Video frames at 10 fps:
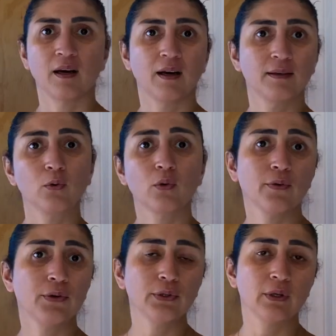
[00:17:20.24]
And
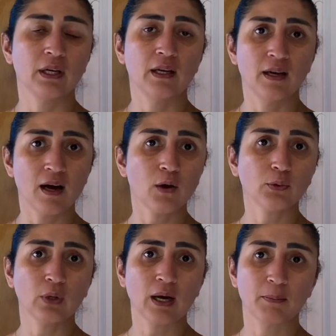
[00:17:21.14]
although you're
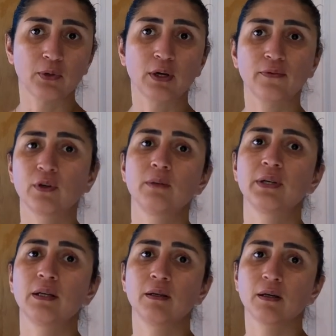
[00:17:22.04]
allowed to apply for a
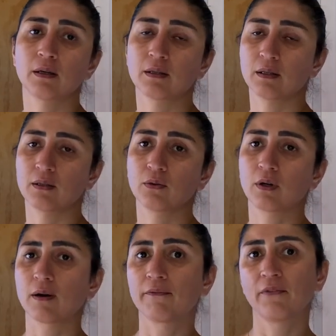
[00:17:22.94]
building consent to
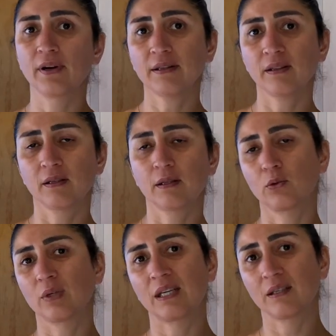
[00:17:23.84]
convert this
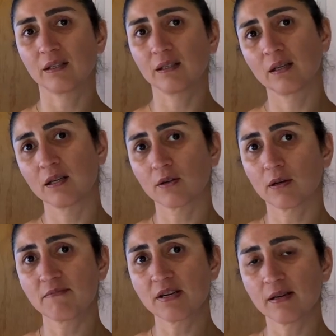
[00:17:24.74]
to a
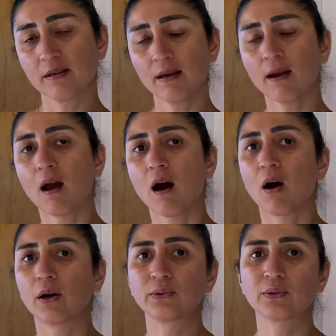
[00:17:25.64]
residential building,
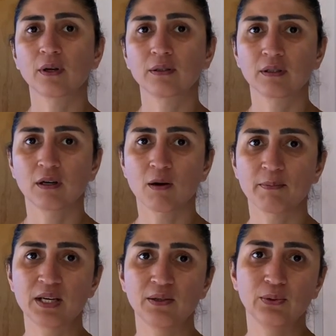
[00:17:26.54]
I do not
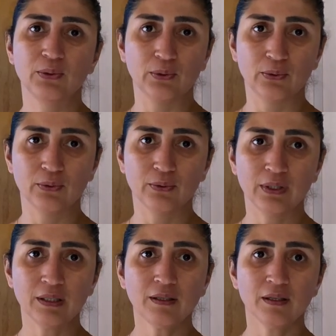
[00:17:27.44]
recommend you to do
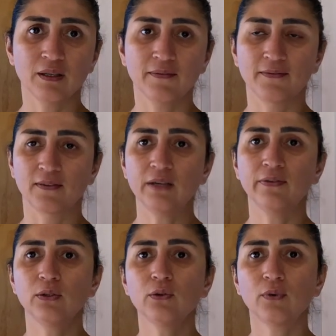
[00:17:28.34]
it.
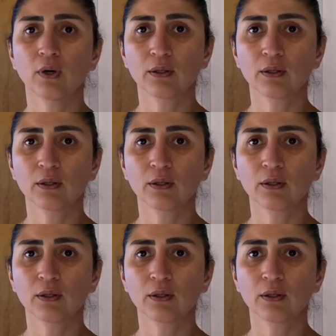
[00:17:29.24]
If you